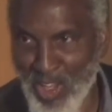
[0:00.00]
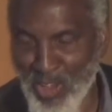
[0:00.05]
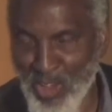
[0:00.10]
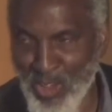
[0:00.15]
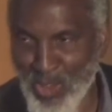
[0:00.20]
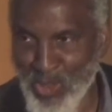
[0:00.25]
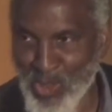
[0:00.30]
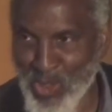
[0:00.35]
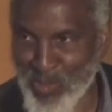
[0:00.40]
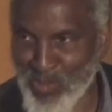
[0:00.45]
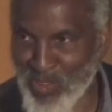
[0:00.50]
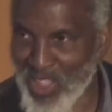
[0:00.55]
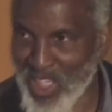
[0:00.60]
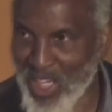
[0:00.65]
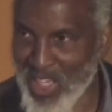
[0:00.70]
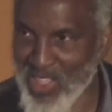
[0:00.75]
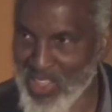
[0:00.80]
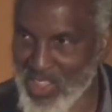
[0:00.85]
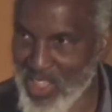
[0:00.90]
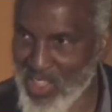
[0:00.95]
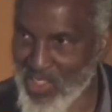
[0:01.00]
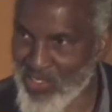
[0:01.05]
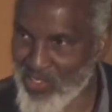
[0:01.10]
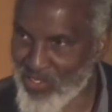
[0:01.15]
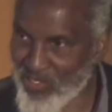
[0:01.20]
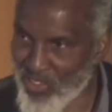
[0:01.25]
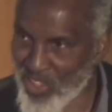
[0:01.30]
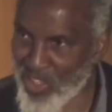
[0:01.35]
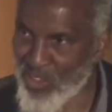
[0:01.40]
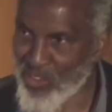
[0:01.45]
So if the United States
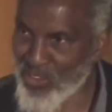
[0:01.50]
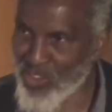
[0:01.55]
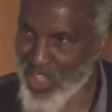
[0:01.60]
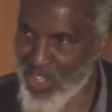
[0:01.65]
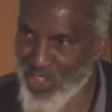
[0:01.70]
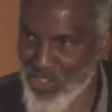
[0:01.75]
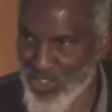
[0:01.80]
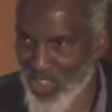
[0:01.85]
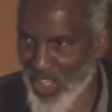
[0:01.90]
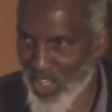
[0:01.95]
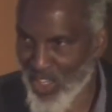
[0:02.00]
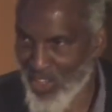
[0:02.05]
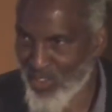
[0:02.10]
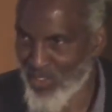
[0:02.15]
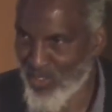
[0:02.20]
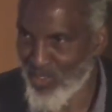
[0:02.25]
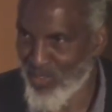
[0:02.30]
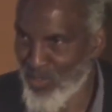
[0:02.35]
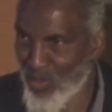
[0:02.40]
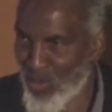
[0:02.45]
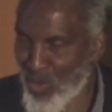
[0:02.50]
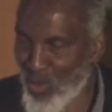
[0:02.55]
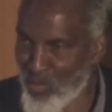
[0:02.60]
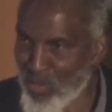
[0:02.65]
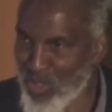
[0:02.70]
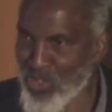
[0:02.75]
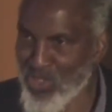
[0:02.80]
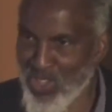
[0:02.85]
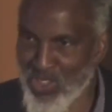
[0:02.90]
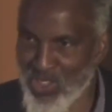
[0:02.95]
failed to educate or
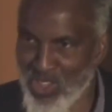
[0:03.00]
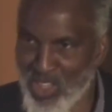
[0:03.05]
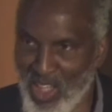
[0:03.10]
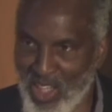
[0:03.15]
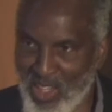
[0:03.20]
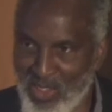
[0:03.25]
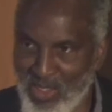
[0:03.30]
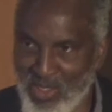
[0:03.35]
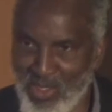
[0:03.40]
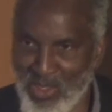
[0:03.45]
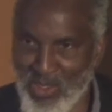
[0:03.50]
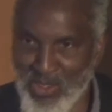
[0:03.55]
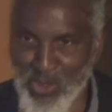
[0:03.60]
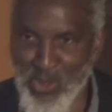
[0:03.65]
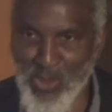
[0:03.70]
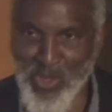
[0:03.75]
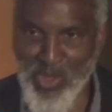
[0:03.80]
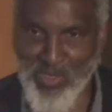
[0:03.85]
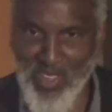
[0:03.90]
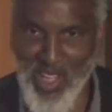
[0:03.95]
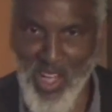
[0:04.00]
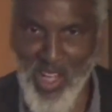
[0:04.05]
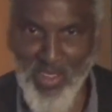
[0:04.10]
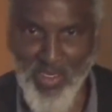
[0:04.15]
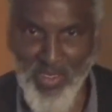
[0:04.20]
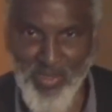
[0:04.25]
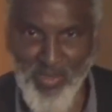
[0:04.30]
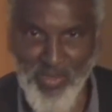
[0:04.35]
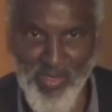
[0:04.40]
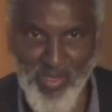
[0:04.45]
miseducate children of color,
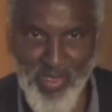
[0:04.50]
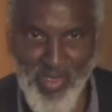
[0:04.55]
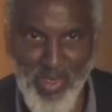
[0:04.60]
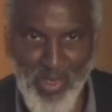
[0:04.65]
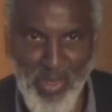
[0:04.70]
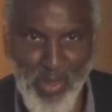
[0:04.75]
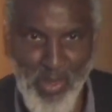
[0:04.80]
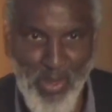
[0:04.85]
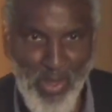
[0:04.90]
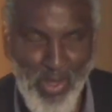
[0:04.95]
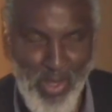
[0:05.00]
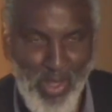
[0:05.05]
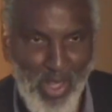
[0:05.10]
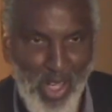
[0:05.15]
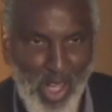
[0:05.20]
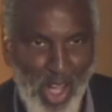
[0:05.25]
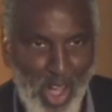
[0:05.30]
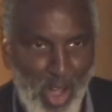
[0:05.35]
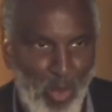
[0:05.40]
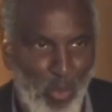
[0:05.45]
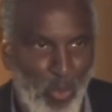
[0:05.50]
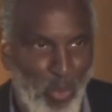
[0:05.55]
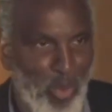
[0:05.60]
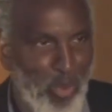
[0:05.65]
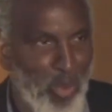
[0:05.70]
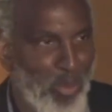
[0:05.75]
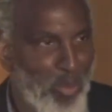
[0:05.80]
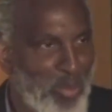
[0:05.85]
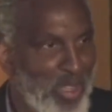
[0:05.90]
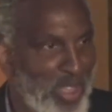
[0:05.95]
we
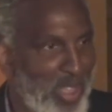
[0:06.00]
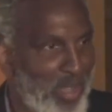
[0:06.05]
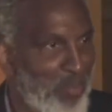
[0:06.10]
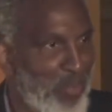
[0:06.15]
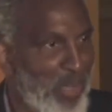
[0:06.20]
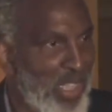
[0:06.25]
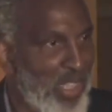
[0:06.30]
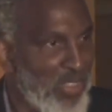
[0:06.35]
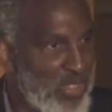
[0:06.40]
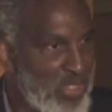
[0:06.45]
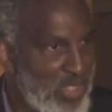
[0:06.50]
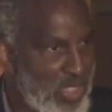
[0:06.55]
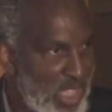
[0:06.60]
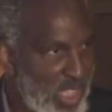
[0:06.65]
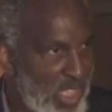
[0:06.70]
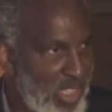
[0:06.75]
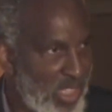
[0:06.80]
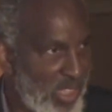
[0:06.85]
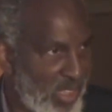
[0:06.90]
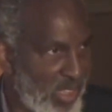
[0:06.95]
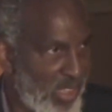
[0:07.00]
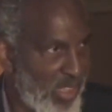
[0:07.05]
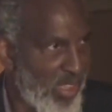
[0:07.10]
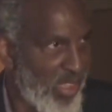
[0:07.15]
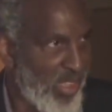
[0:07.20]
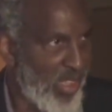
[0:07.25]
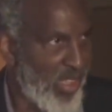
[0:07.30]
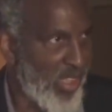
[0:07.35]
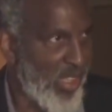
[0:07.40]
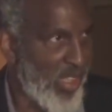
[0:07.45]
will be conceding
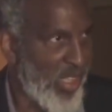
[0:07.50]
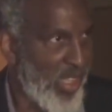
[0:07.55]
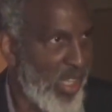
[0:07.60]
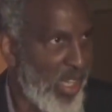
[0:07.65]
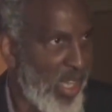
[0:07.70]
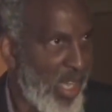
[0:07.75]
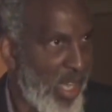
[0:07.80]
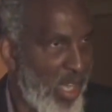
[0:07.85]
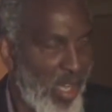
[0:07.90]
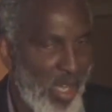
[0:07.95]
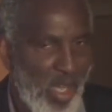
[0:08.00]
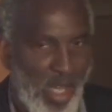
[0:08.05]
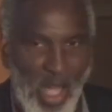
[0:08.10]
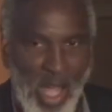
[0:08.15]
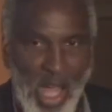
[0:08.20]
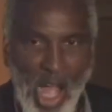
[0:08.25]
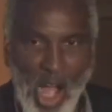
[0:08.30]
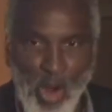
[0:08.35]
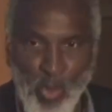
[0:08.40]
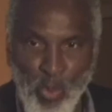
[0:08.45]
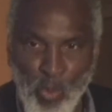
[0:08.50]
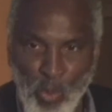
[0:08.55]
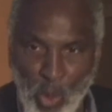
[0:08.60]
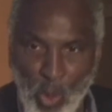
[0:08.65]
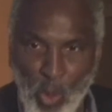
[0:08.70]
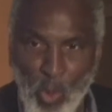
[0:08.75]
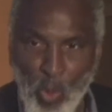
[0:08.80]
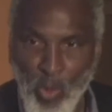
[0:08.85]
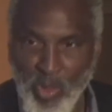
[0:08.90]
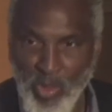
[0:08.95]
our
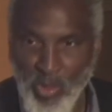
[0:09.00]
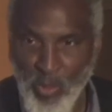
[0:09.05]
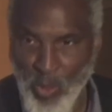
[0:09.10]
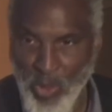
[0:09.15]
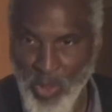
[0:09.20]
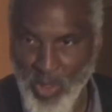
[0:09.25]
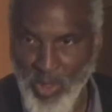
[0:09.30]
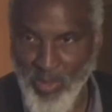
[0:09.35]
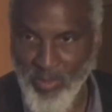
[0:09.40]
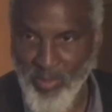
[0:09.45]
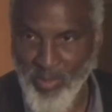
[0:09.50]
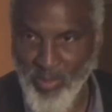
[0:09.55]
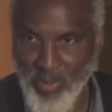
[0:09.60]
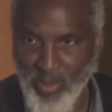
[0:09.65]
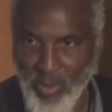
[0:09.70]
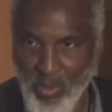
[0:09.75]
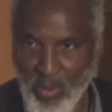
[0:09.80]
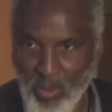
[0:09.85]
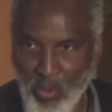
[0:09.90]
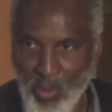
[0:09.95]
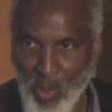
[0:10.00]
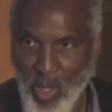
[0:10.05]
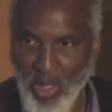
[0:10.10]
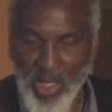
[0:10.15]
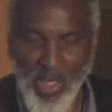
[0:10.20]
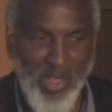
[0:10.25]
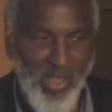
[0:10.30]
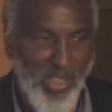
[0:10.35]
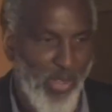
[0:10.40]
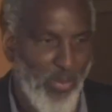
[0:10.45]
role in the world, while
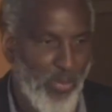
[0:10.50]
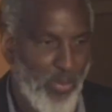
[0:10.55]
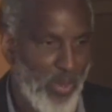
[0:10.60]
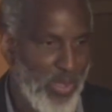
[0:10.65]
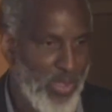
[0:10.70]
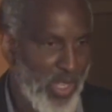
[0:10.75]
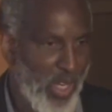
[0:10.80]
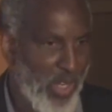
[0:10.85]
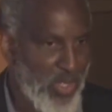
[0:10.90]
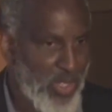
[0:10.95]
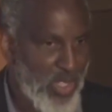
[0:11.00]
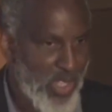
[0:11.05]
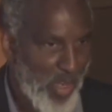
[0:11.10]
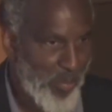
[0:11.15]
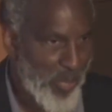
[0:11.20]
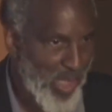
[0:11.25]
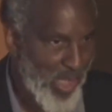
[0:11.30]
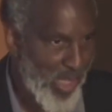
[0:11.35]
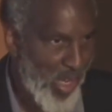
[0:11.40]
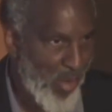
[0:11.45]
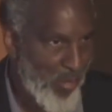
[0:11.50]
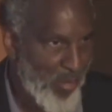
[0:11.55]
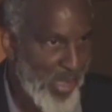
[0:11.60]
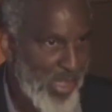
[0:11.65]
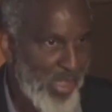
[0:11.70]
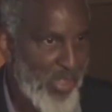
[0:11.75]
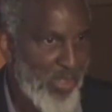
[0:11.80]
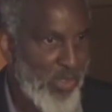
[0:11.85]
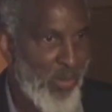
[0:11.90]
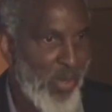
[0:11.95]
other countries are stepping up,
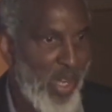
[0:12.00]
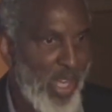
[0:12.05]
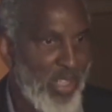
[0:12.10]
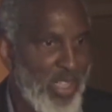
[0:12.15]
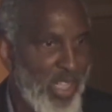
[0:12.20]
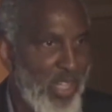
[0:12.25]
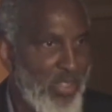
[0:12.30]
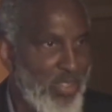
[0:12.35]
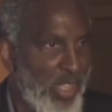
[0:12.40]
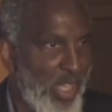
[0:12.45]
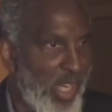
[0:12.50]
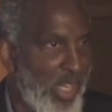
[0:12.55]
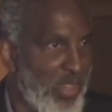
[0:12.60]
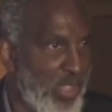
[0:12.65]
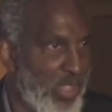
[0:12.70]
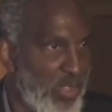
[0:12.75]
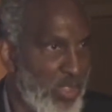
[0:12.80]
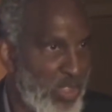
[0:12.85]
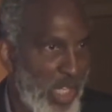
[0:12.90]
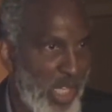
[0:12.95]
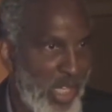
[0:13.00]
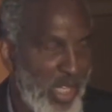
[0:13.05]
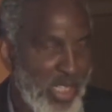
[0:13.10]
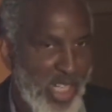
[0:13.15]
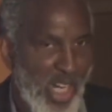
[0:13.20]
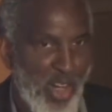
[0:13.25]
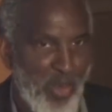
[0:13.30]
trying to educate their entire